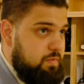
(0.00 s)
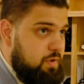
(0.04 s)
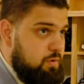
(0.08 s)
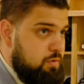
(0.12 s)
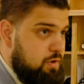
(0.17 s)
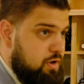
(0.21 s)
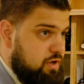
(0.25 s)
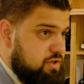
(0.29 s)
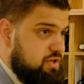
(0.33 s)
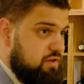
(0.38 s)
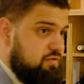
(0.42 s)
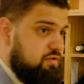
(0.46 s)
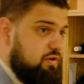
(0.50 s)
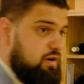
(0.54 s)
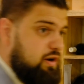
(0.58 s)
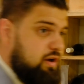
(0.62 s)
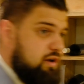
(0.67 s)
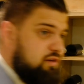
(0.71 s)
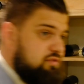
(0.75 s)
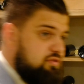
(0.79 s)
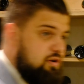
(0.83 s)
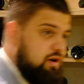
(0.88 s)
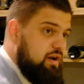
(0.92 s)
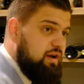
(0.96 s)
We also have
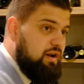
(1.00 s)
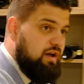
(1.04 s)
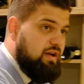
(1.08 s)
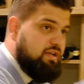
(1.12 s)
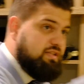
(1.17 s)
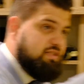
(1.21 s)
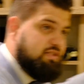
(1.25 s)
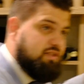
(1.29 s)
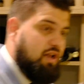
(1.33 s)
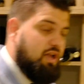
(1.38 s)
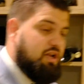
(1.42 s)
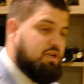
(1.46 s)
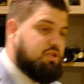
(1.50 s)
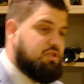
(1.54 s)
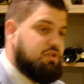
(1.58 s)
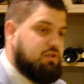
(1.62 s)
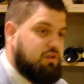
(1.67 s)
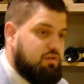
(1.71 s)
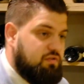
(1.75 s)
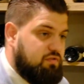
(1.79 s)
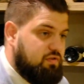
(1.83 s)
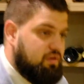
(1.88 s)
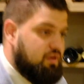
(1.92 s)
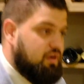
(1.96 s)
a very nice selection
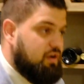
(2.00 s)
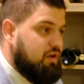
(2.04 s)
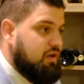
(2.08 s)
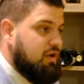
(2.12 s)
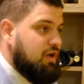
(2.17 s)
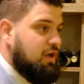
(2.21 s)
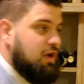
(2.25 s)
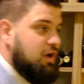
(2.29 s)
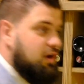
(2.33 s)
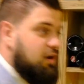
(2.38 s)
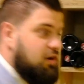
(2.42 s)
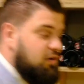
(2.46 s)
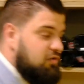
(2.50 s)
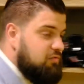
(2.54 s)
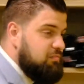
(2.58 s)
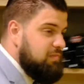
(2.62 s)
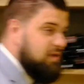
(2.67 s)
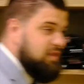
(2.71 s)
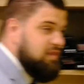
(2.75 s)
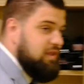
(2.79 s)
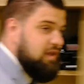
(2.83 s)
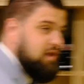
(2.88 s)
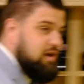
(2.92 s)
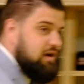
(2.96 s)
of
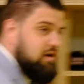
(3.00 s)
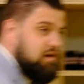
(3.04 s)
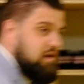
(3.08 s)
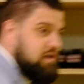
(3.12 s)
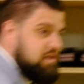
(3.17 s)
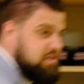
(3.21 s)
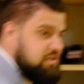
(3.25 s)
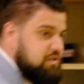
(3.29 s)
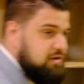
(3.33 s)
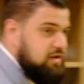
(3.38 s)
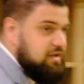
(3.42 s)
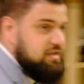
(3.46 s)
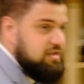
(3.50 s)
Madeira, as you